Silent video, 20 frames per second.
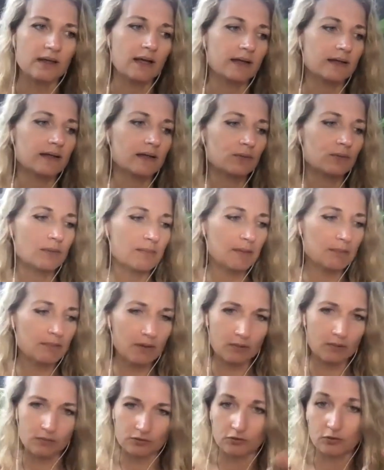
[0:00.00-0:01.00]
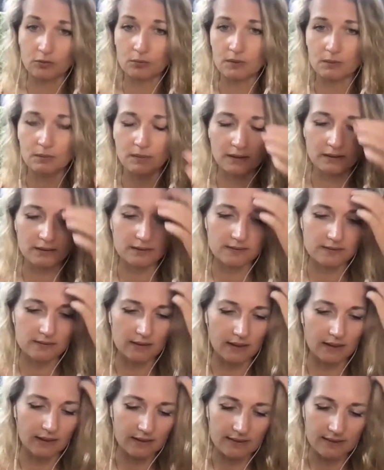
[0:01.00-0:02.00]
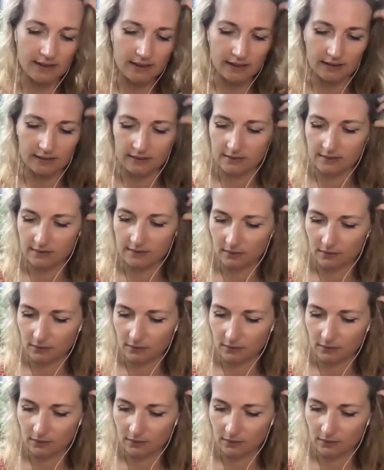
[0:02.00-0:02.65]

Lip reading: And I remember, so we went at that